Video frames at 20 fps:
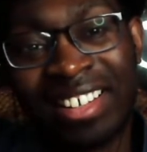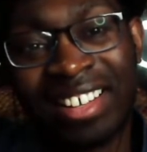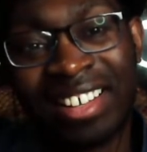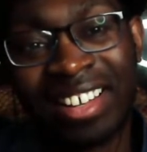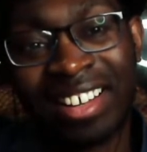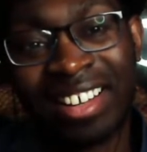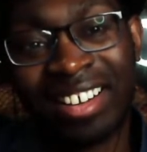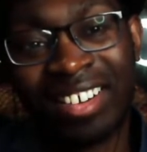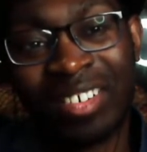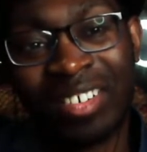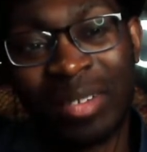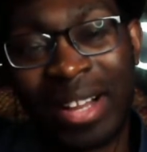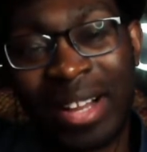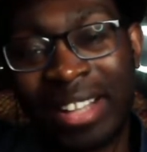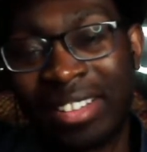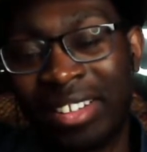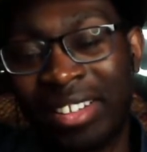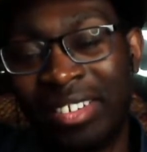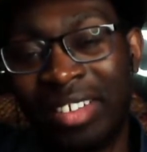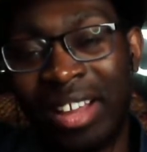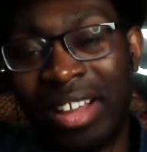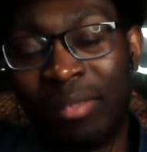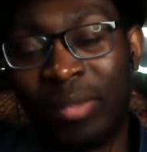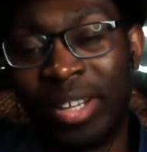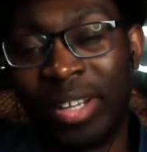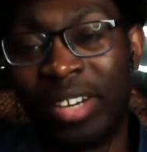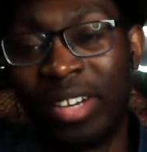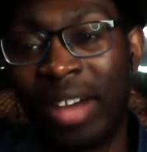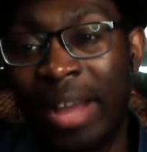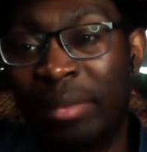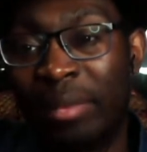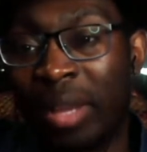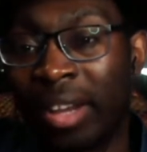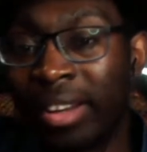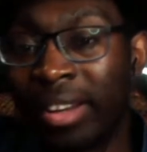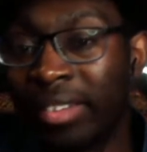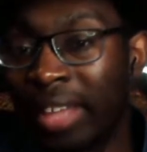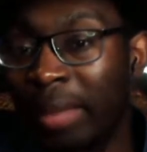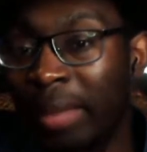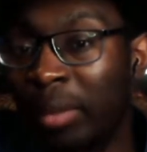Oh, that's a tough. I'm not
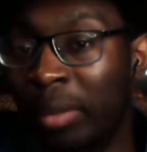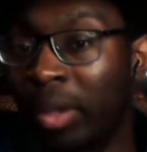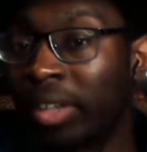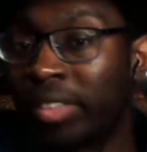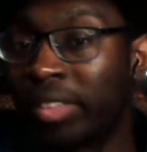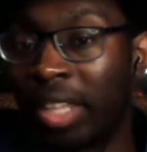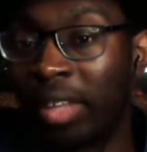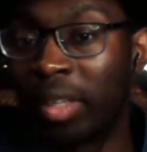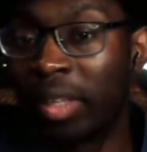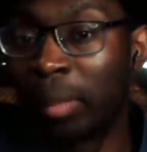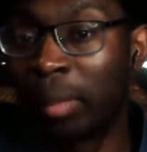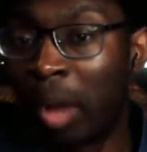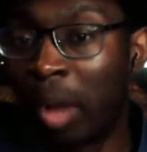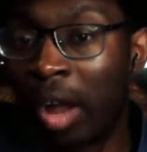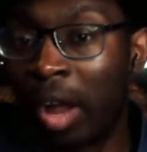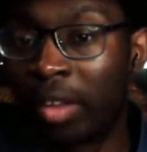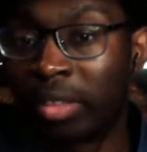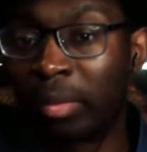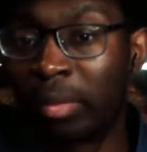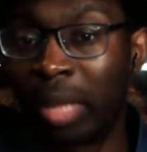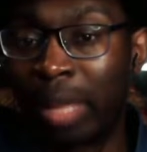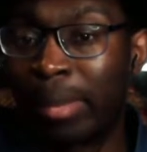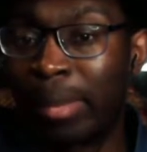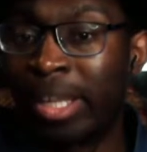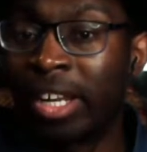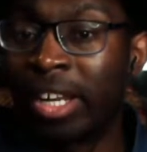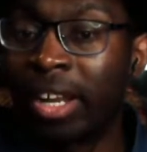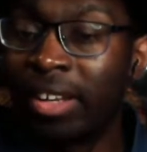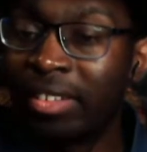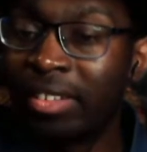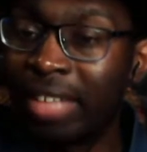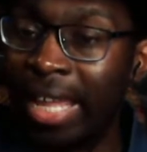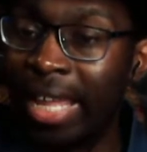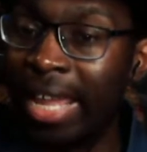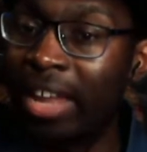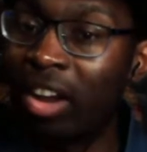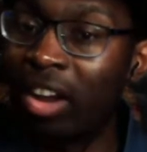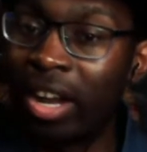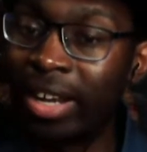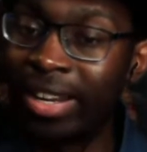gonna say it's impossible. I may not
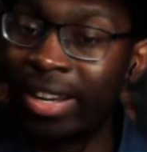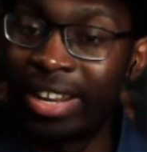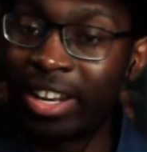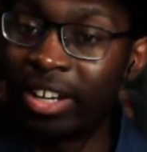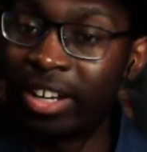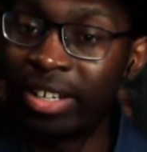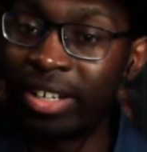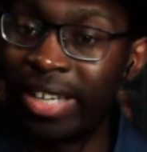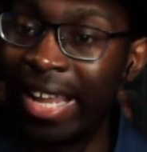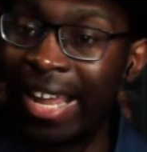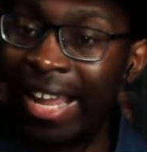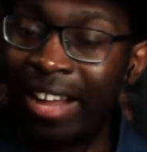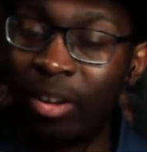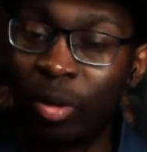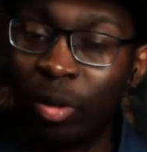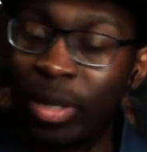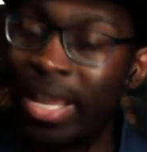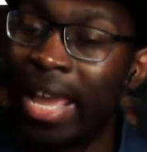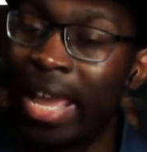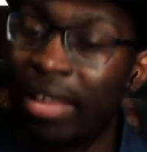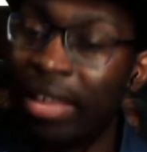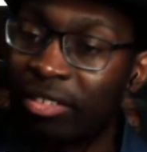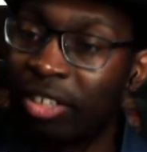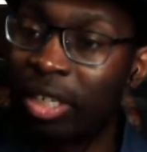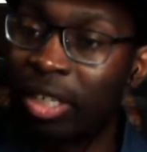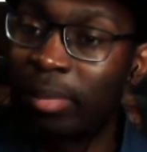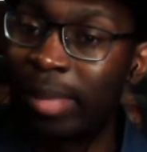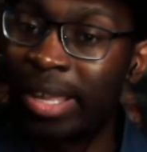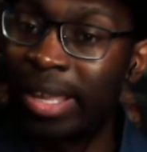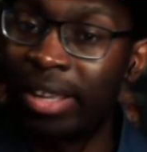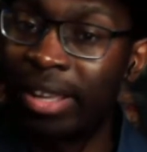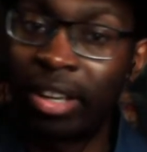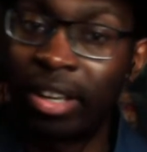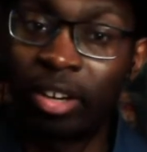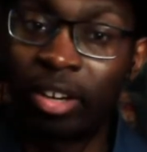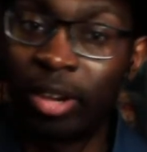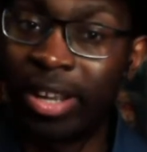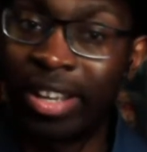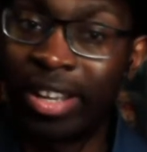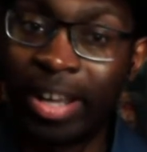say on here now. Yes, it's gonna be a
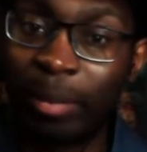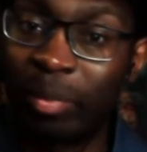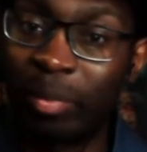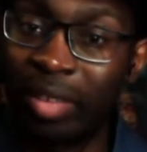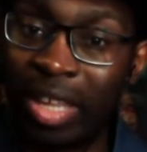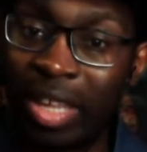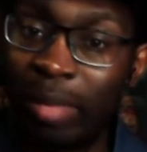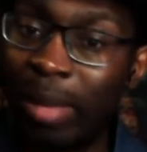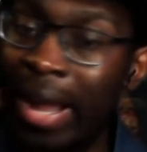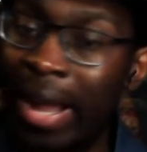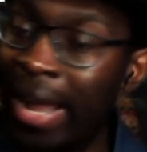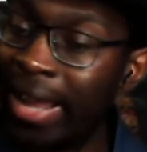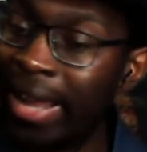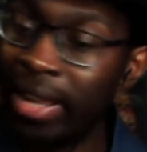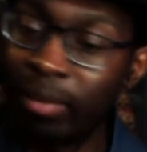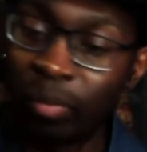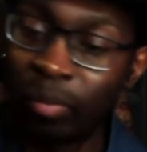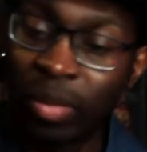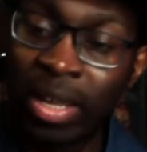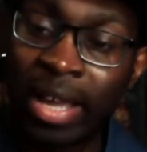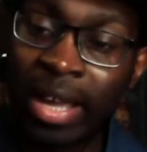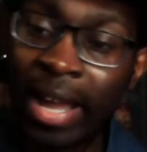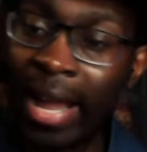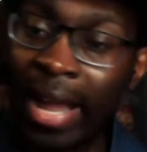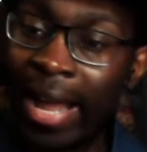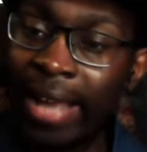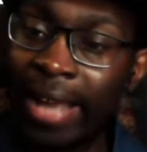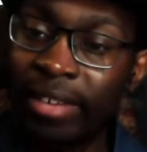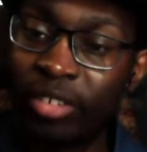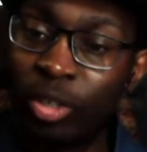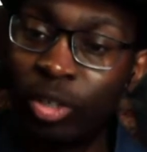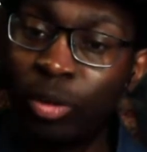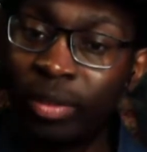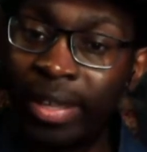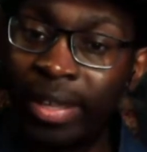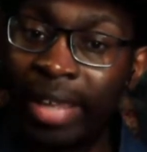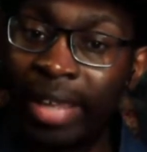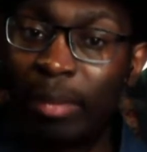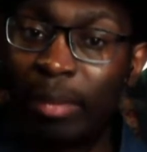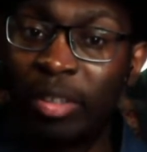Grey Cup team. I do
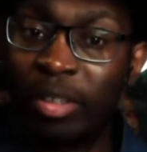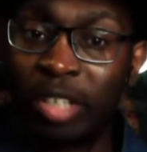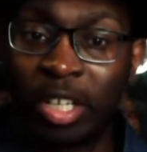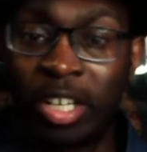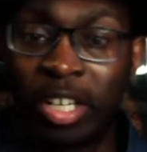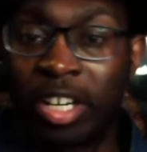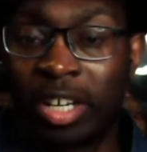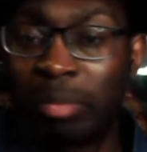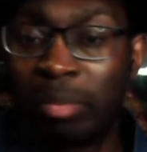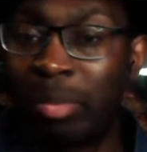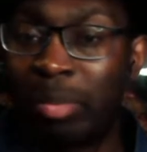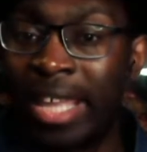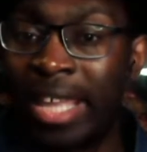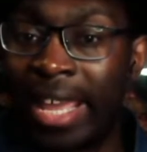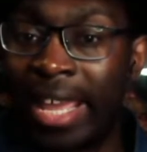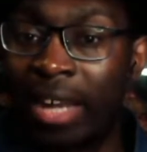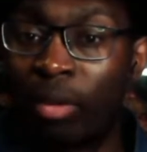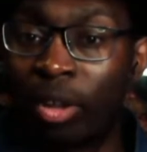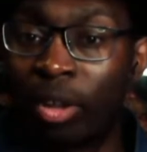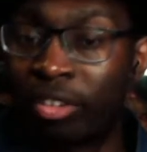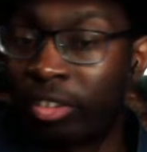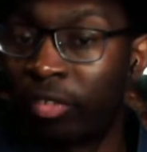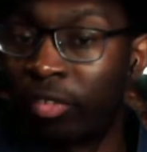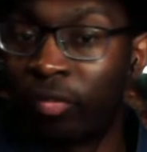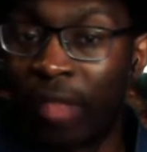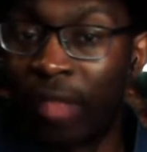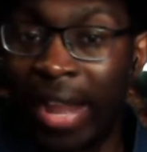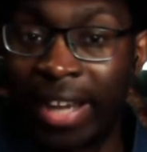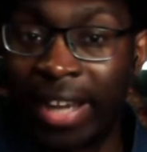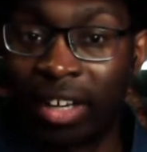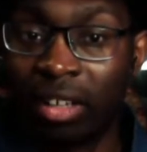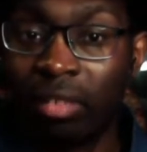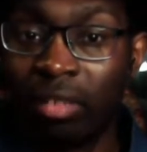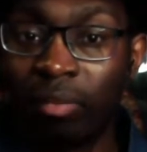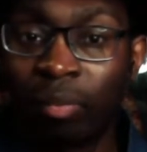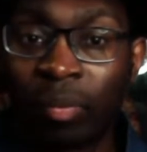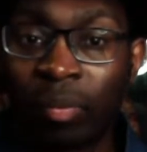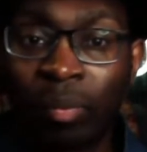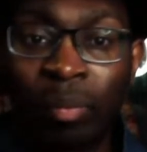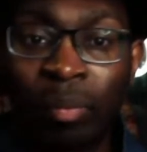think Edmonton could be in a Western
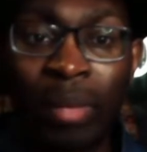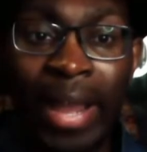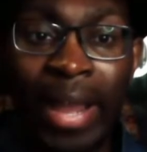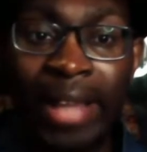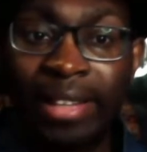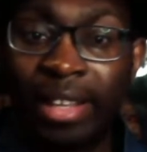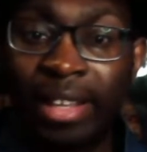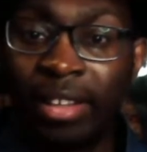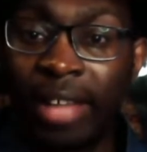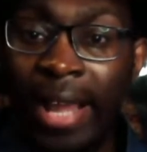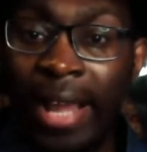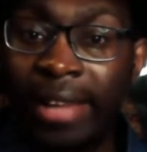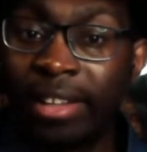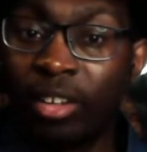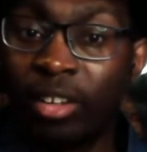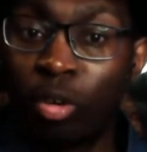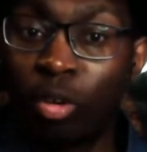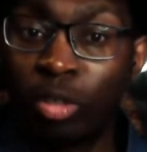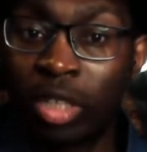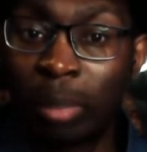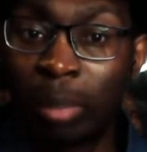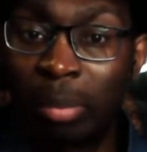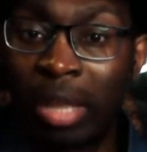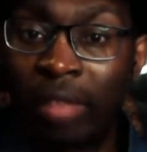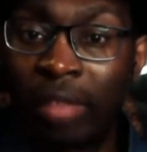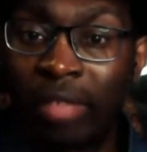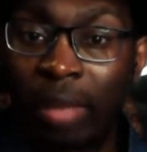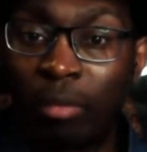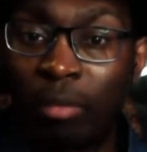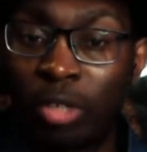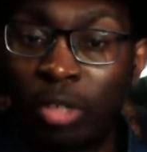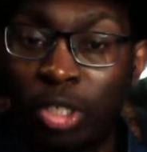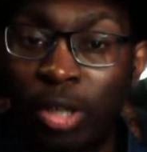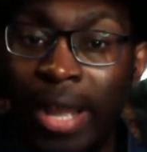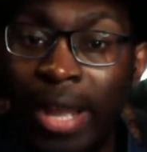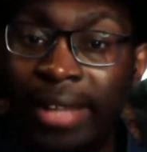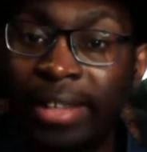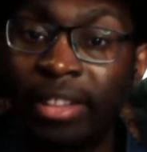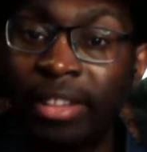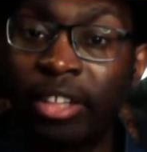Final. I think they're hosting a playoff game for sure.
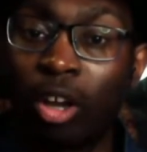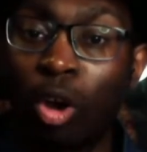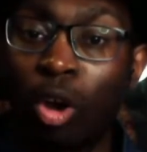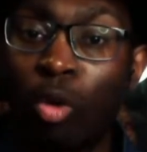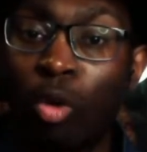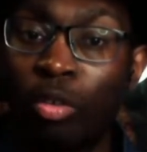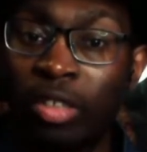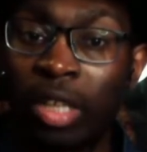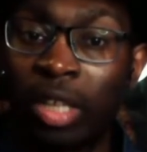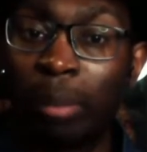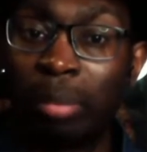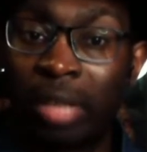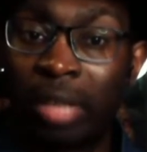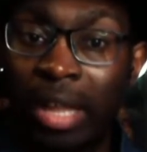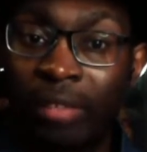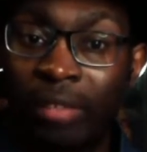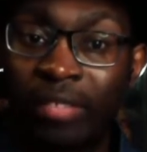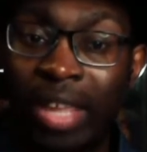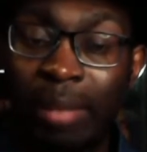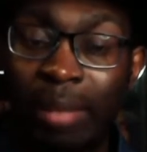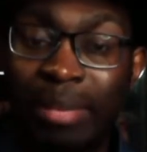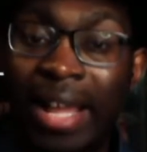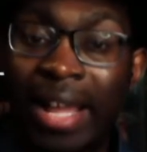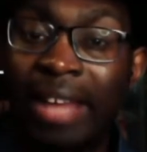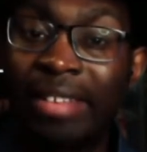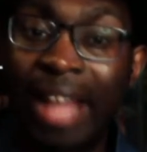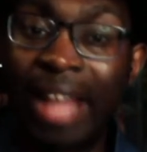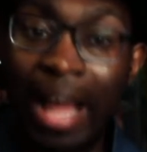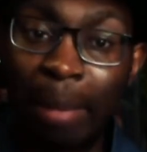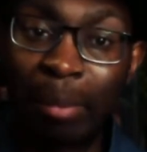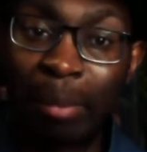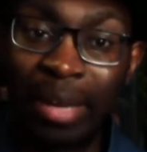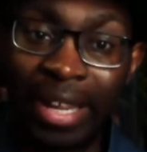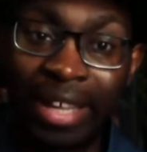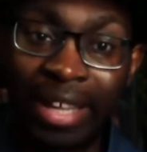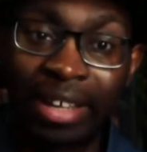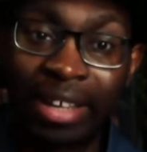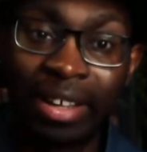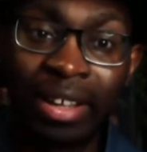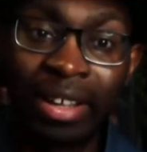I think they're hosting a playoff game. That's
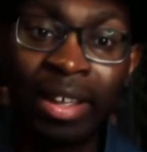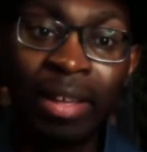happening.